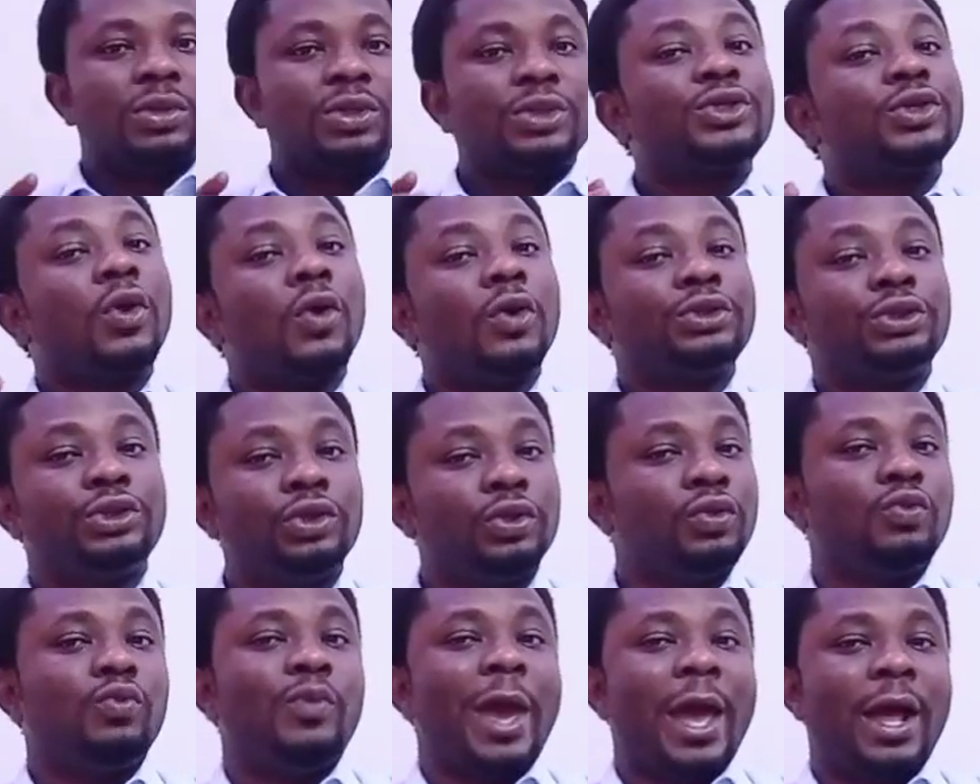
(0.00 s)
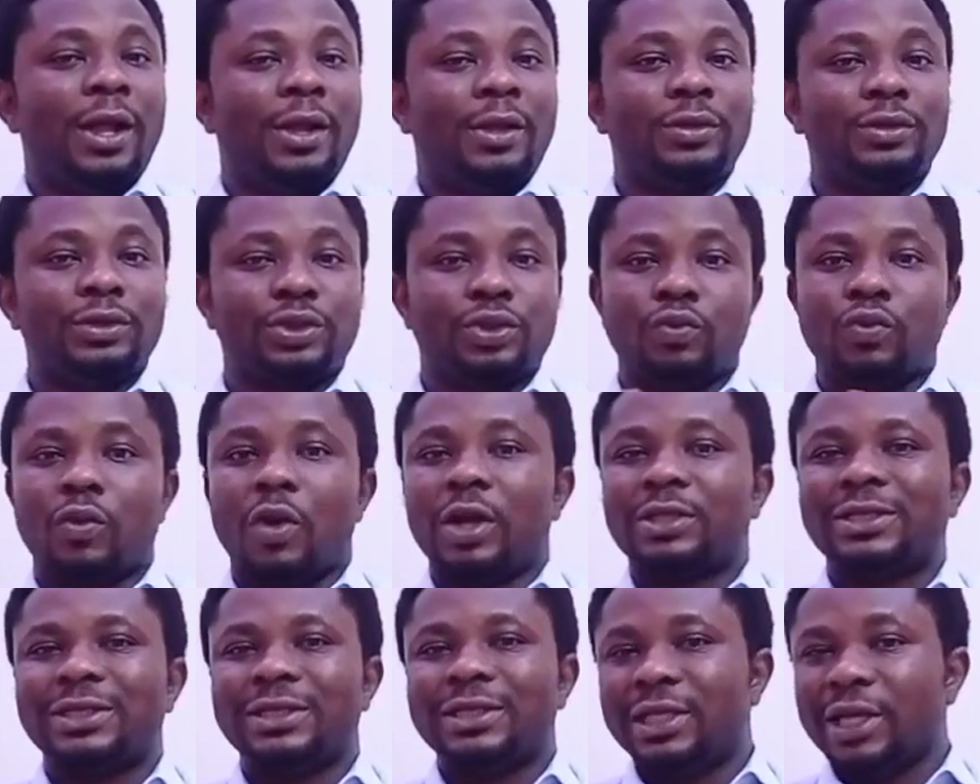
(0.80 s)
So do well to
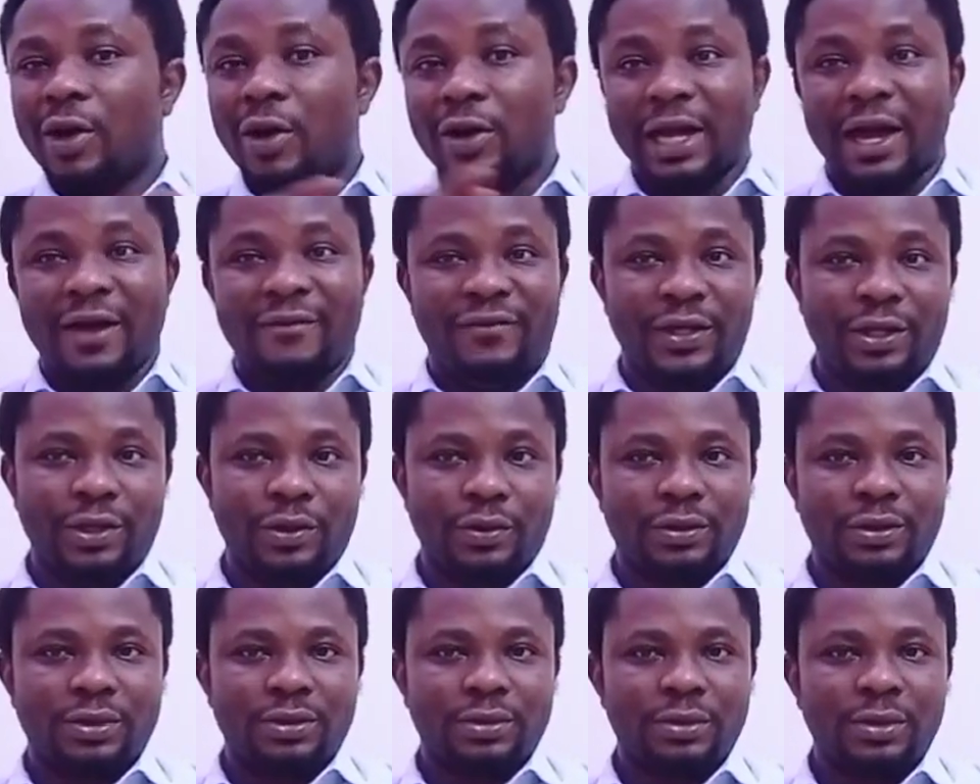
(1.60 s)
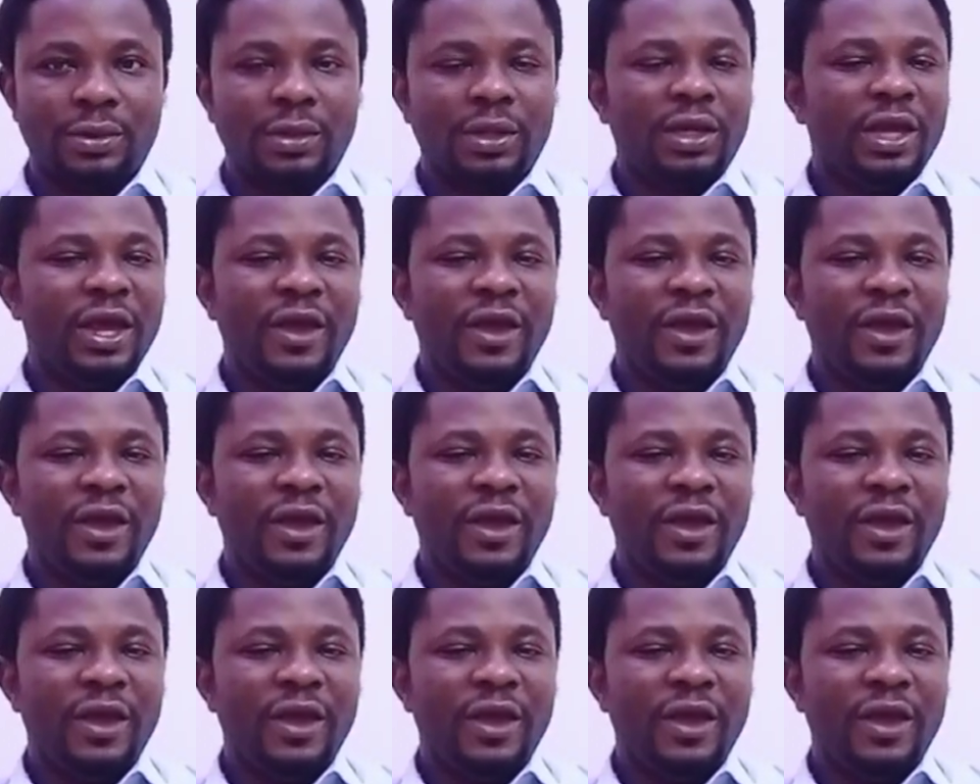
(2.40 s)
watch the other videos.